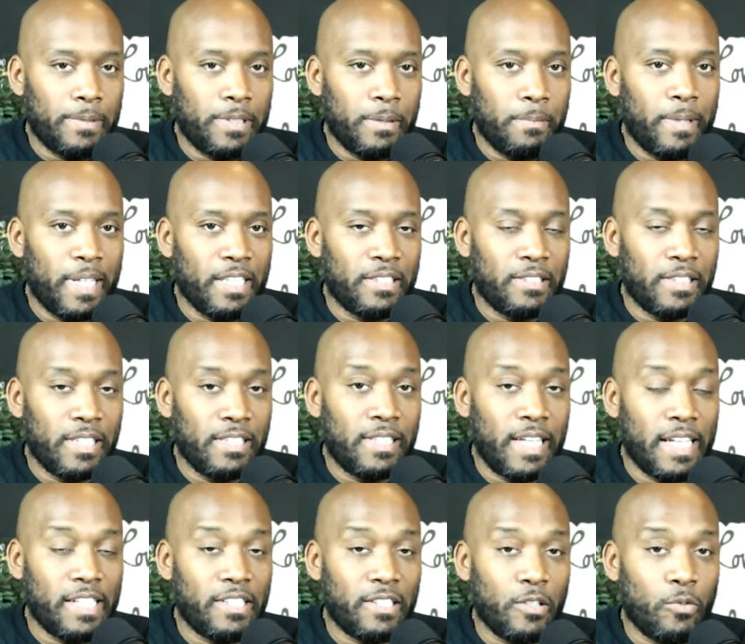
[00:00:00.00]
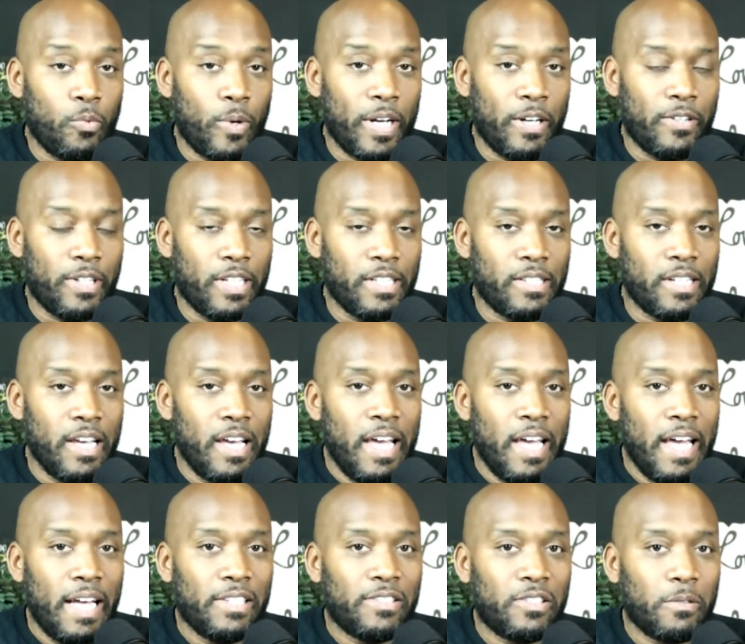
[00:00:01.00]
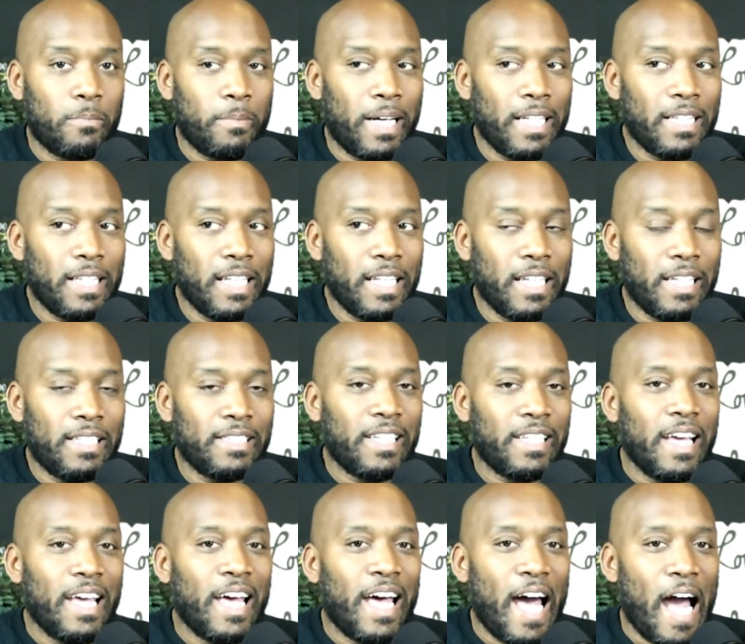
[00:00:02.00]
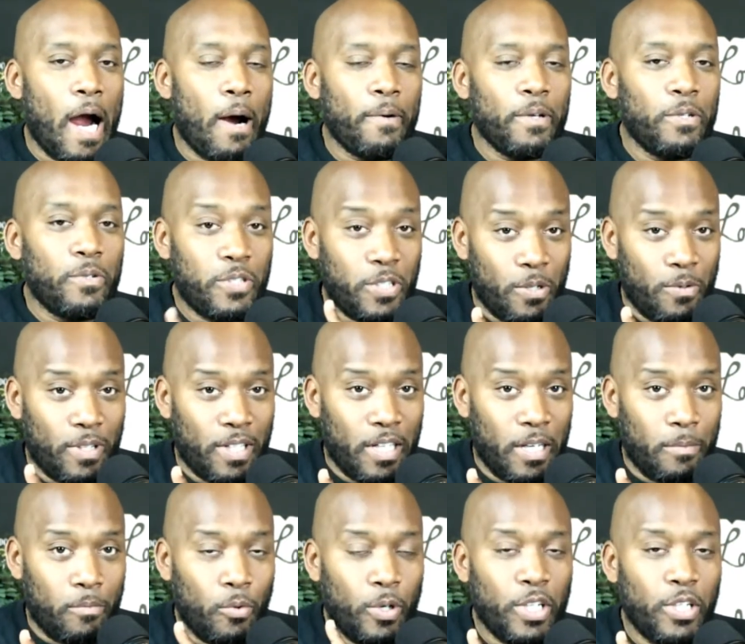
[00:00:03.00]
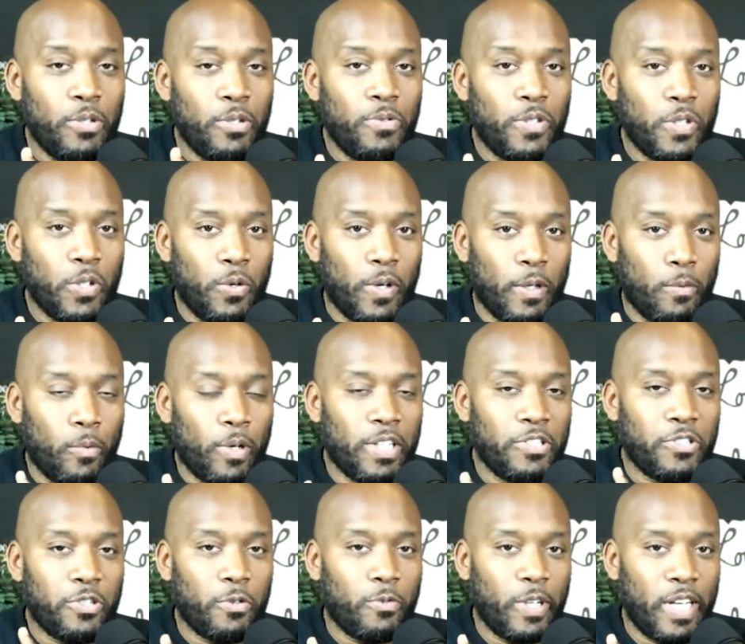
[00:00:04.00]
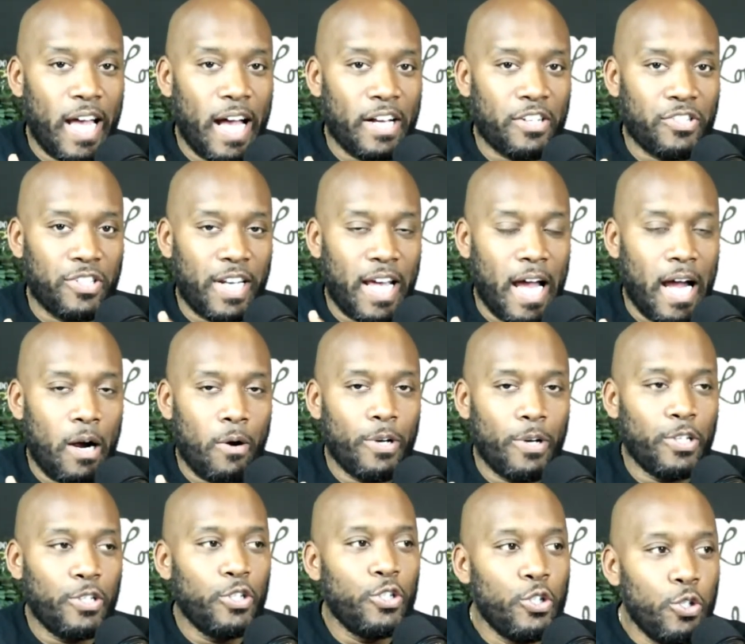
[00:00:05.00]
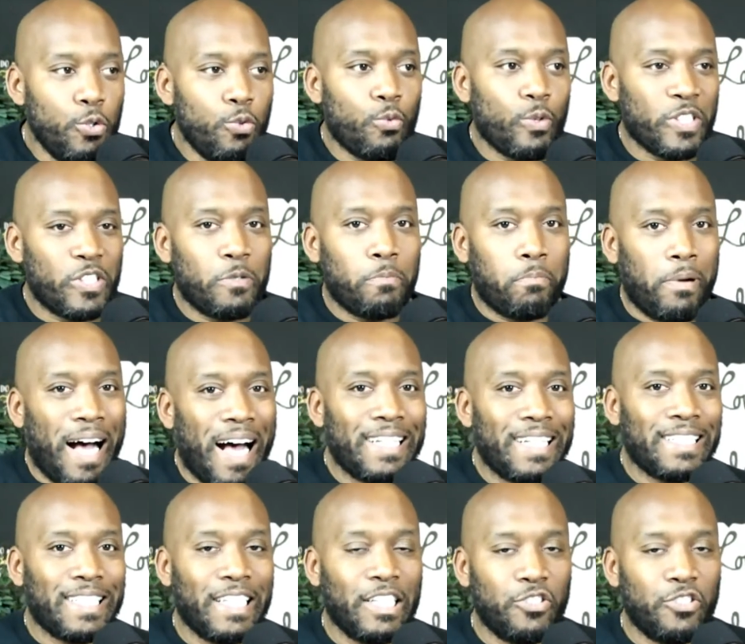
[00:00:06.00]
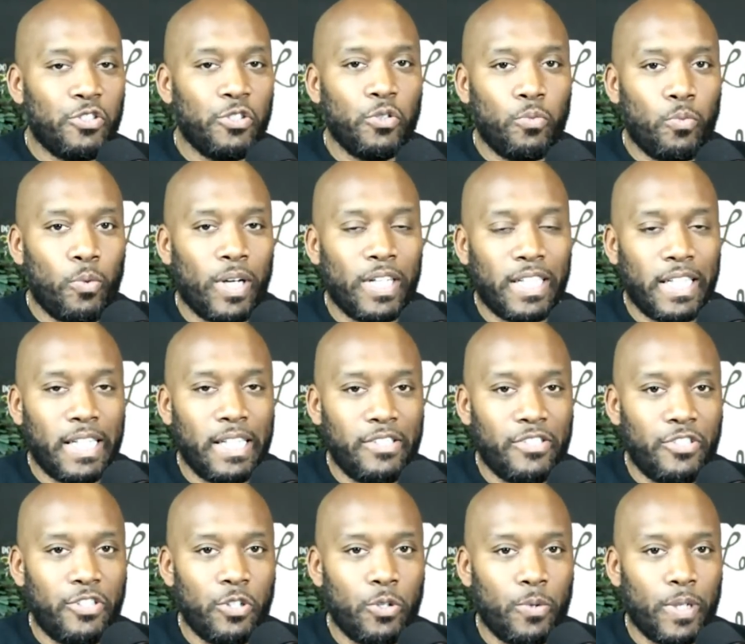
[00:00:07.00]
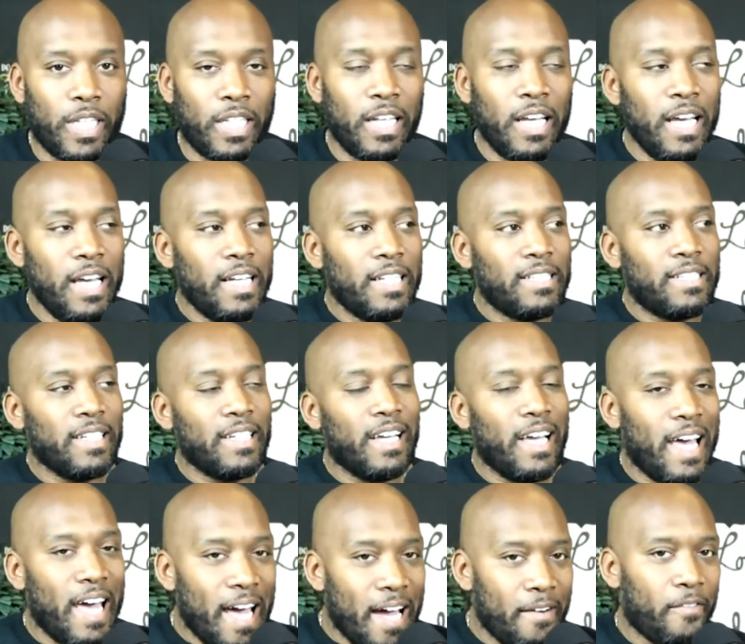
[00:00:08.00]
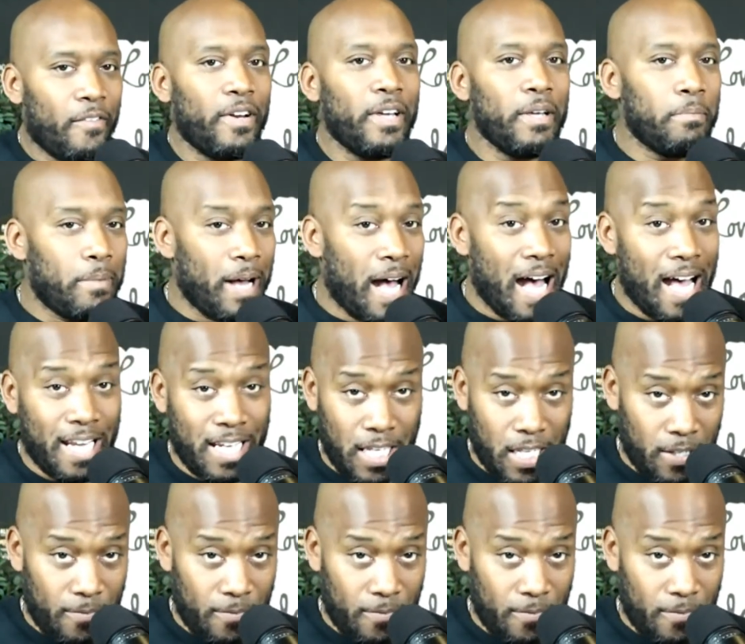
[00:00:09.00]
it takes an awareness. And so my thing is, how are you showing up? What are you doing? What is your reaction? How are you responding to what he's doing? See, everybody,